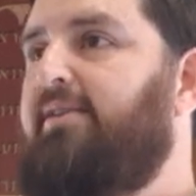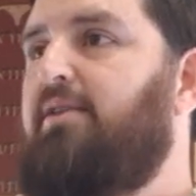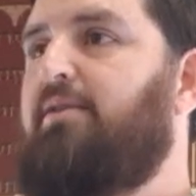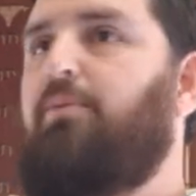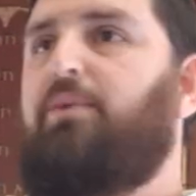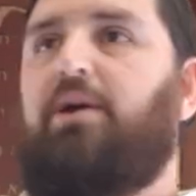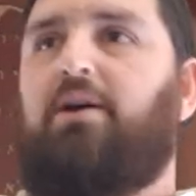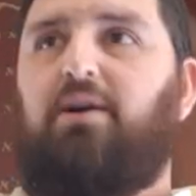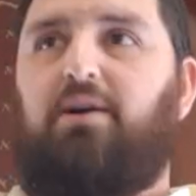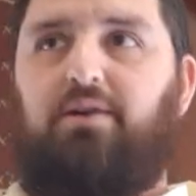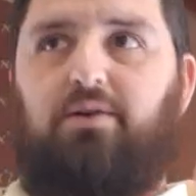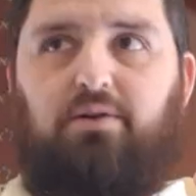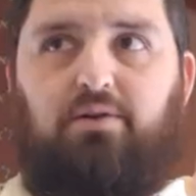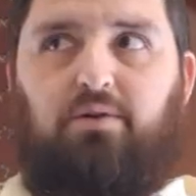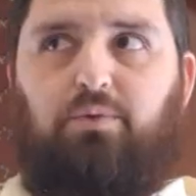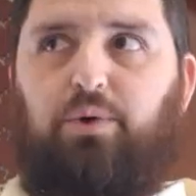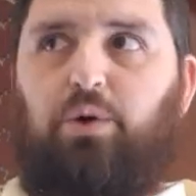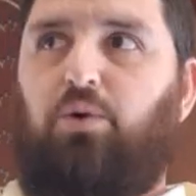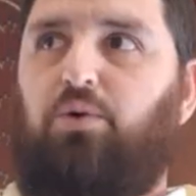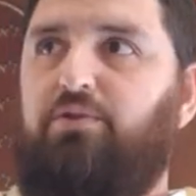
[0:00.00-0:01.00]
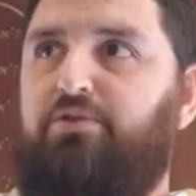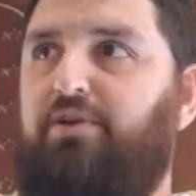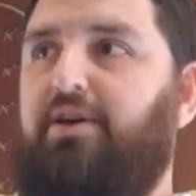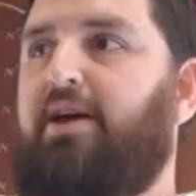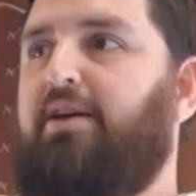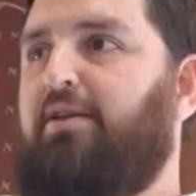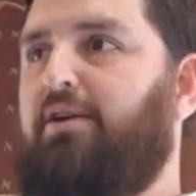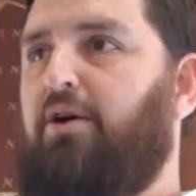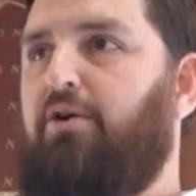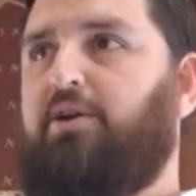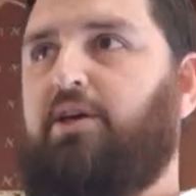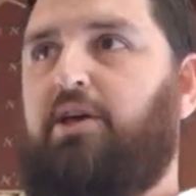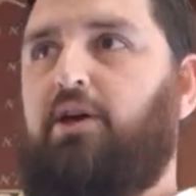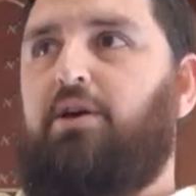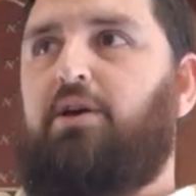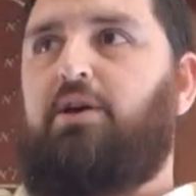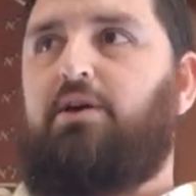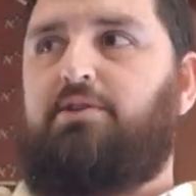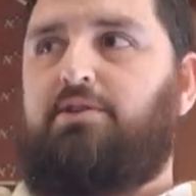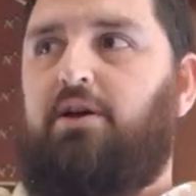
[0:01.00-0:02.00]
And then we, go, we all together go,
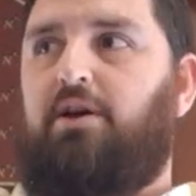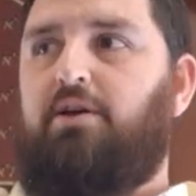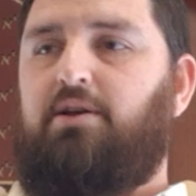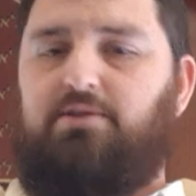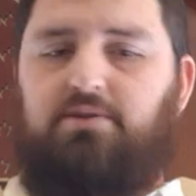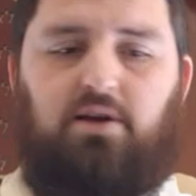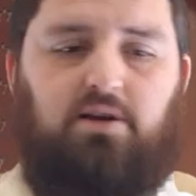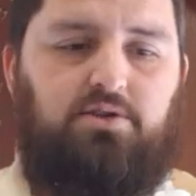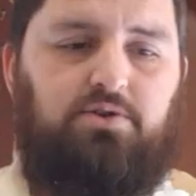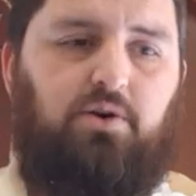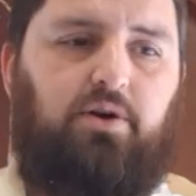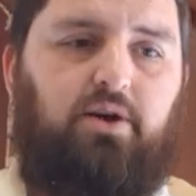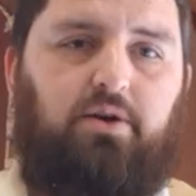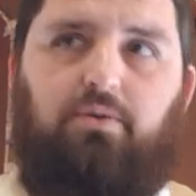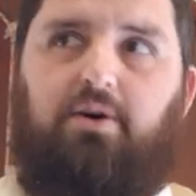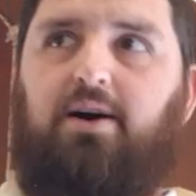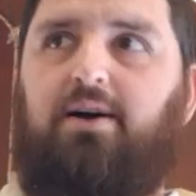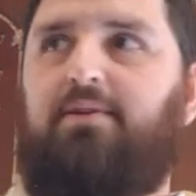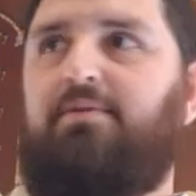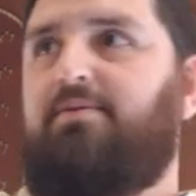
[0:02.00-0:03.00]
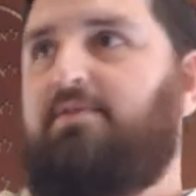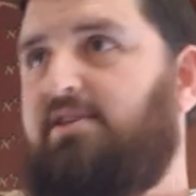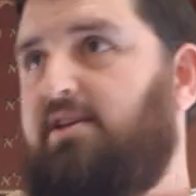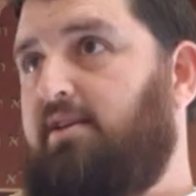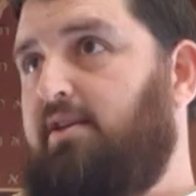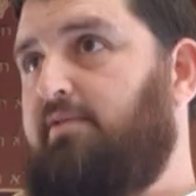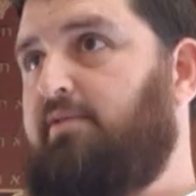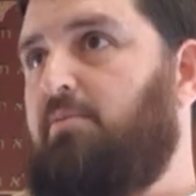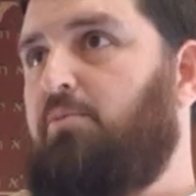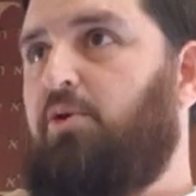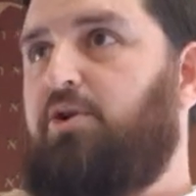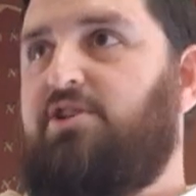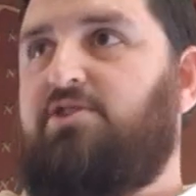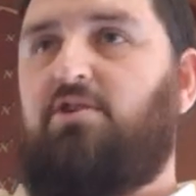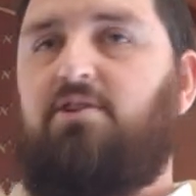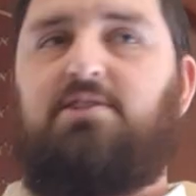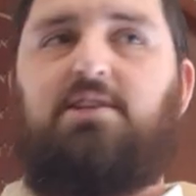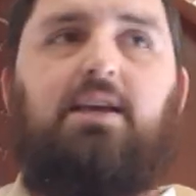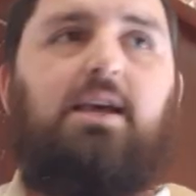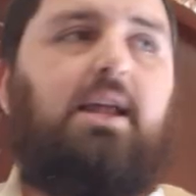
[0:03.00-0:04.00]
Ki Even Morty
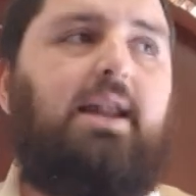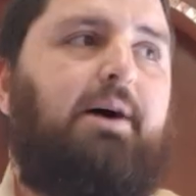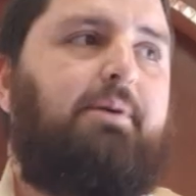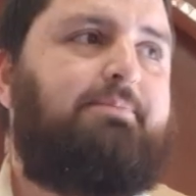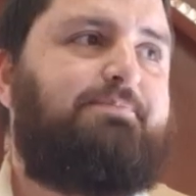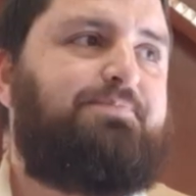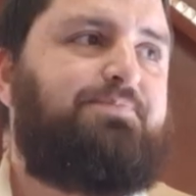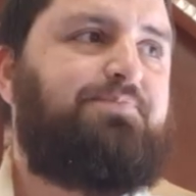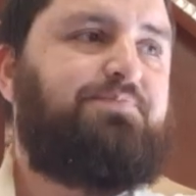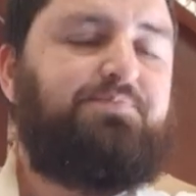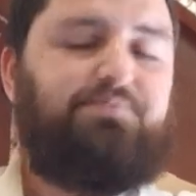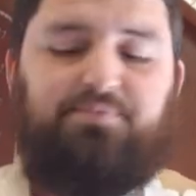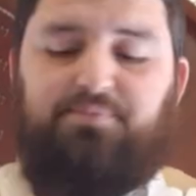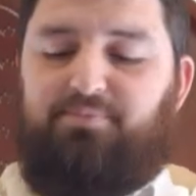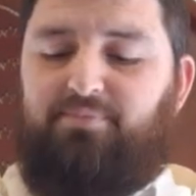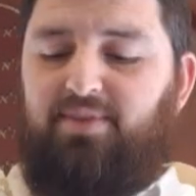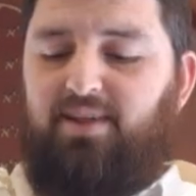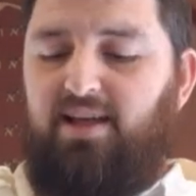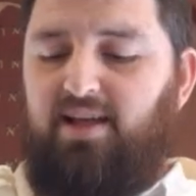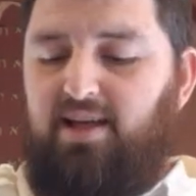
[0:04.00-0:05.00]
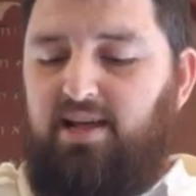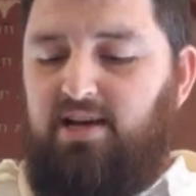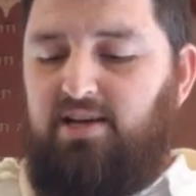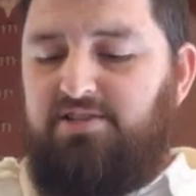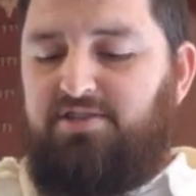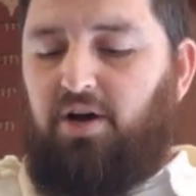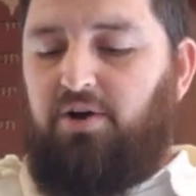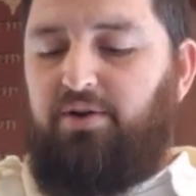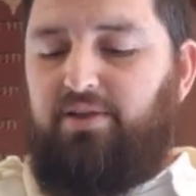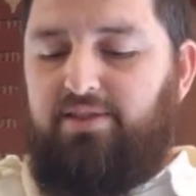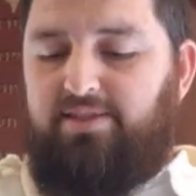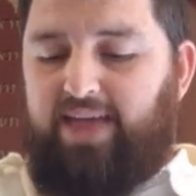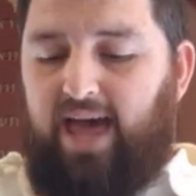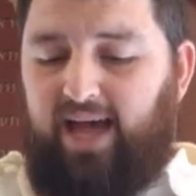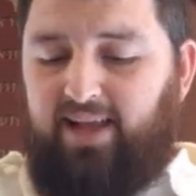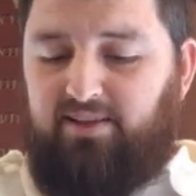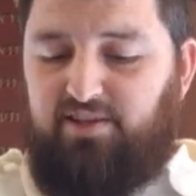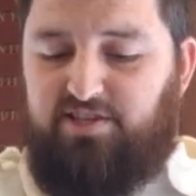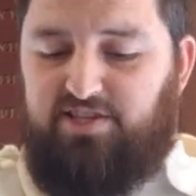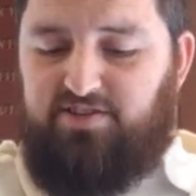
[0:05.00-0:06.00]
starts singing now. So
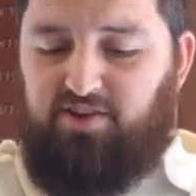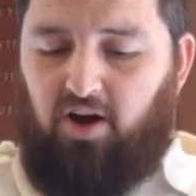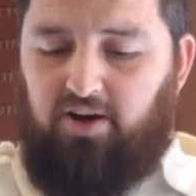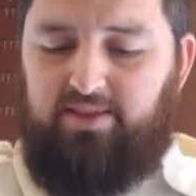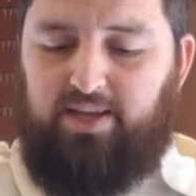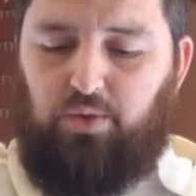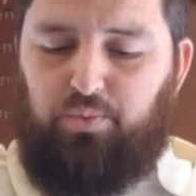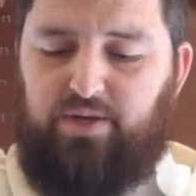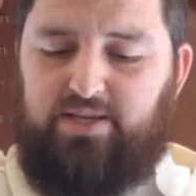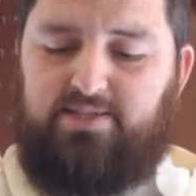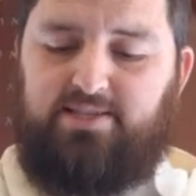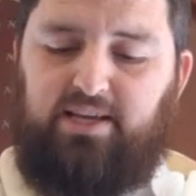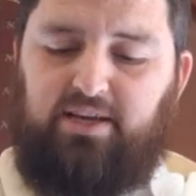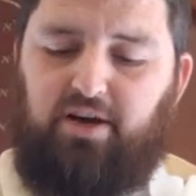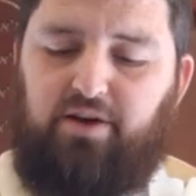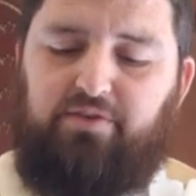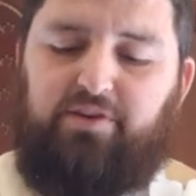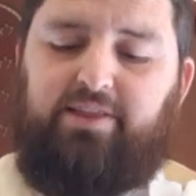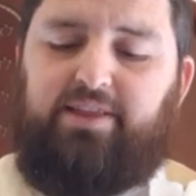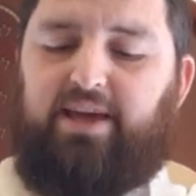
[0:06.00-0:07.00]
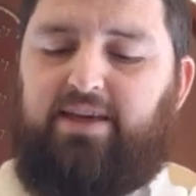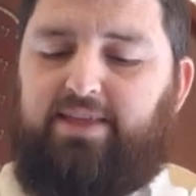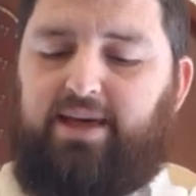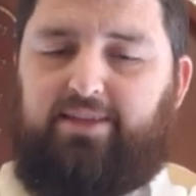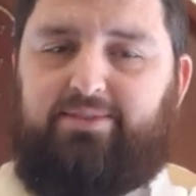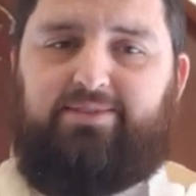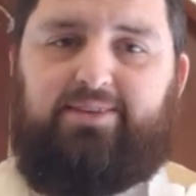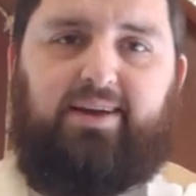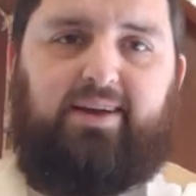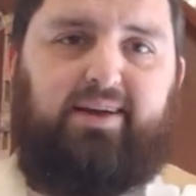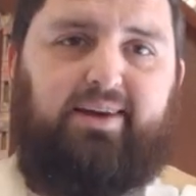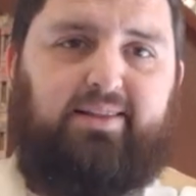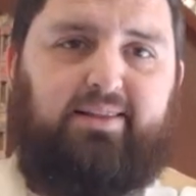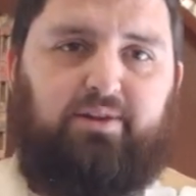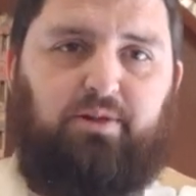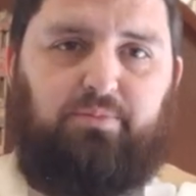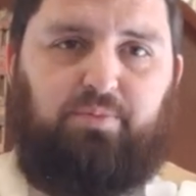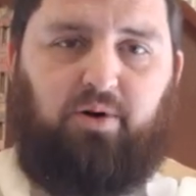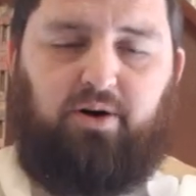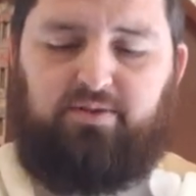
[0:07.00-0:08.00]
that song that we sing over there, that uh,
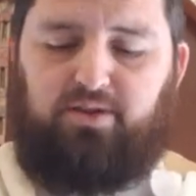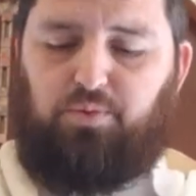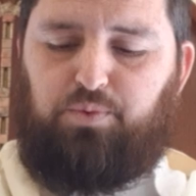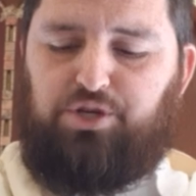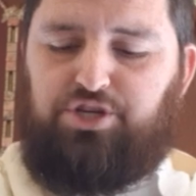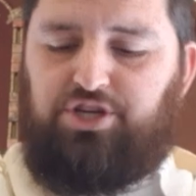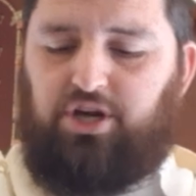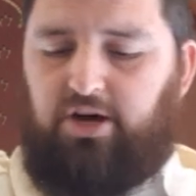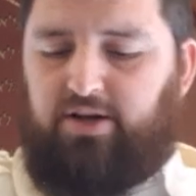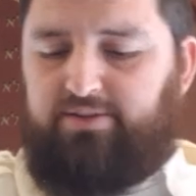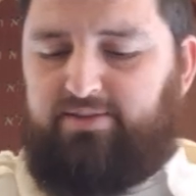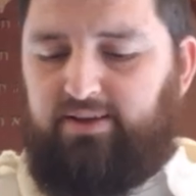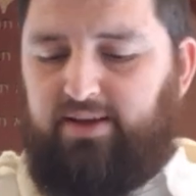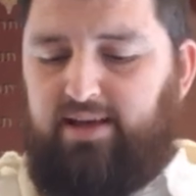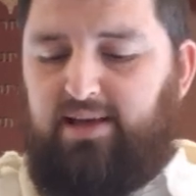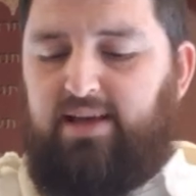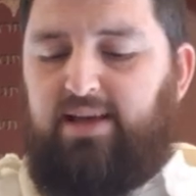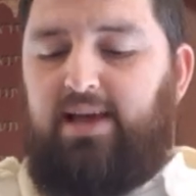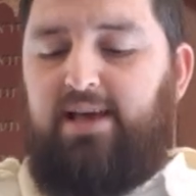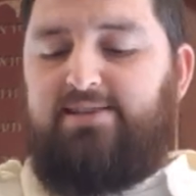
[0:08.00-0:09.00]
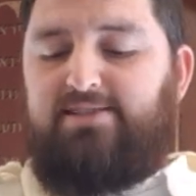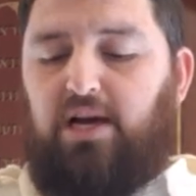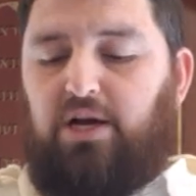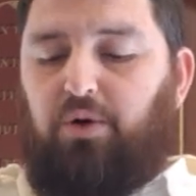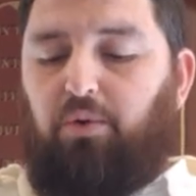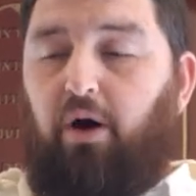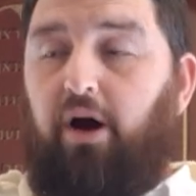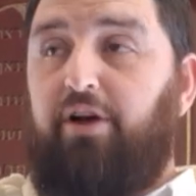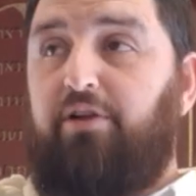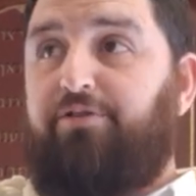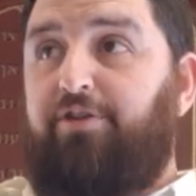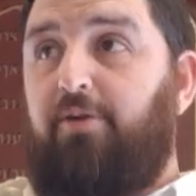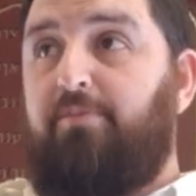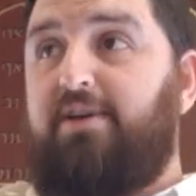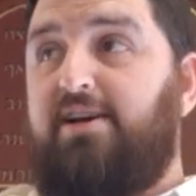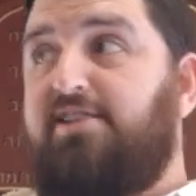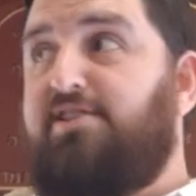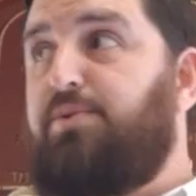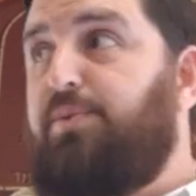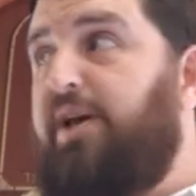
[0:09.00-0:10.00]
little part that we chant, is a quote from
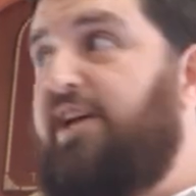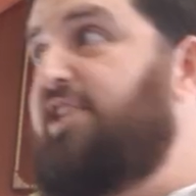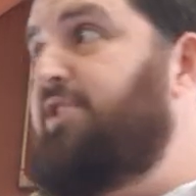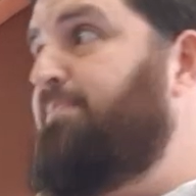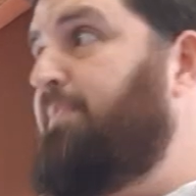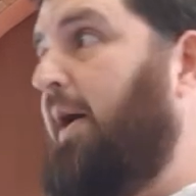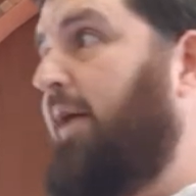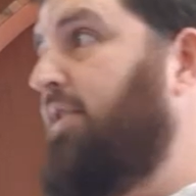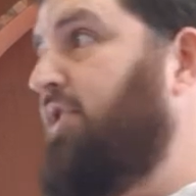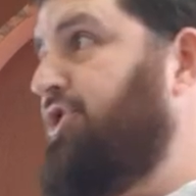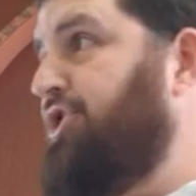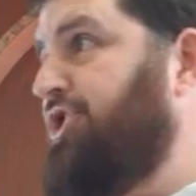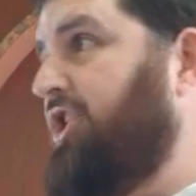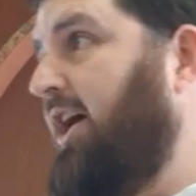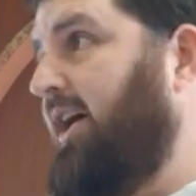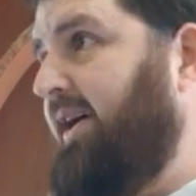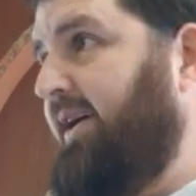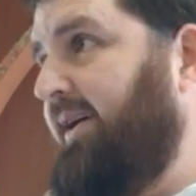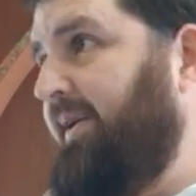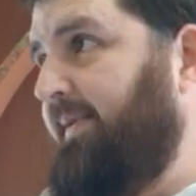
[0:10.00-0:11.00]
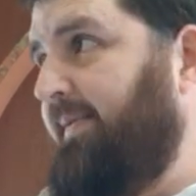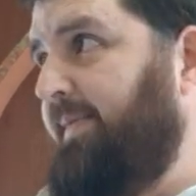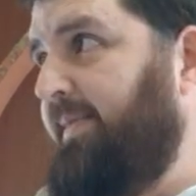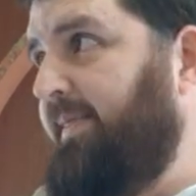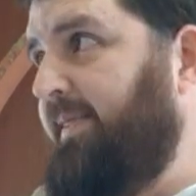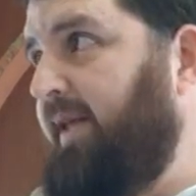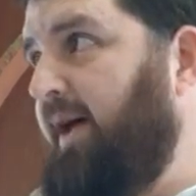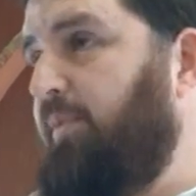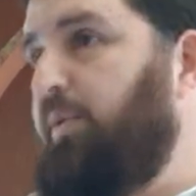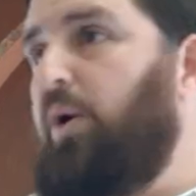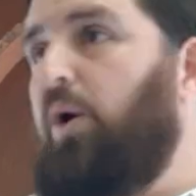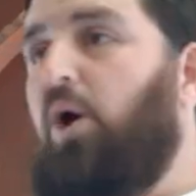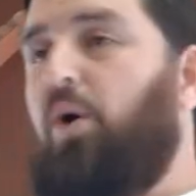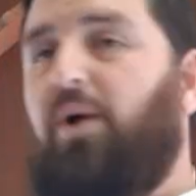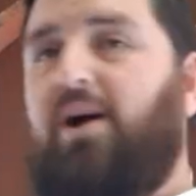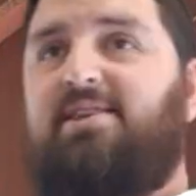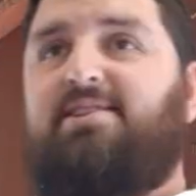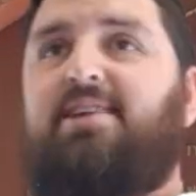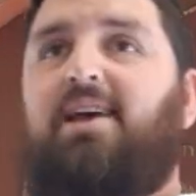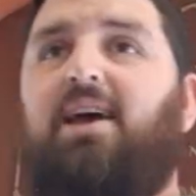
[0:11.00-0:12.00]
this week's parashah. And we
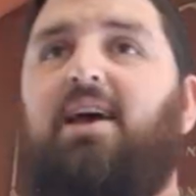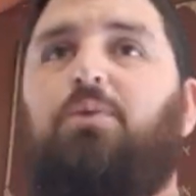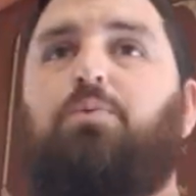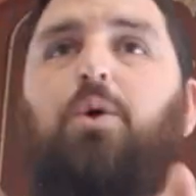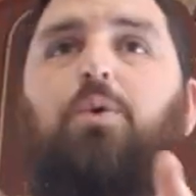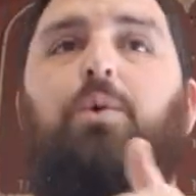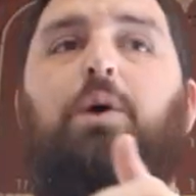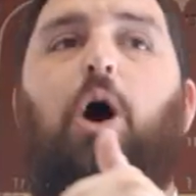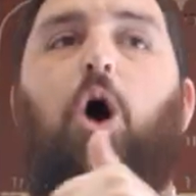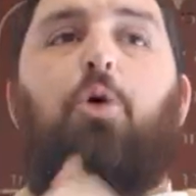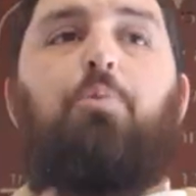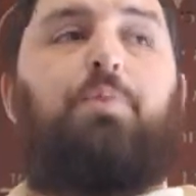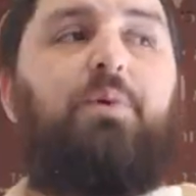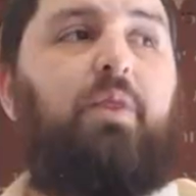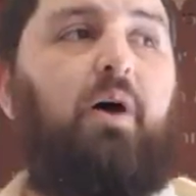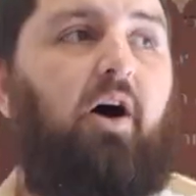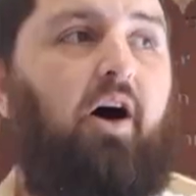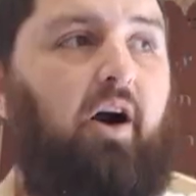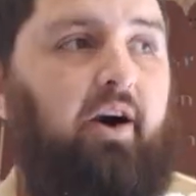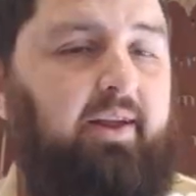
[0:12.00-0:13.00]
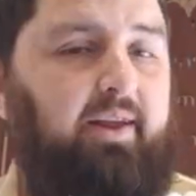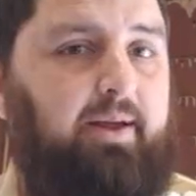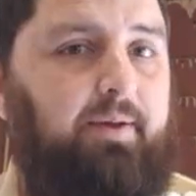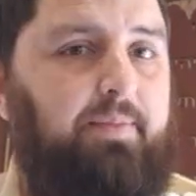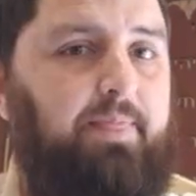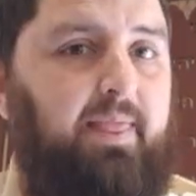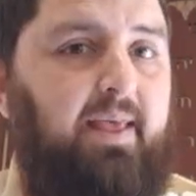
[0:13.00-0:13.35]
always say it when we open the ark.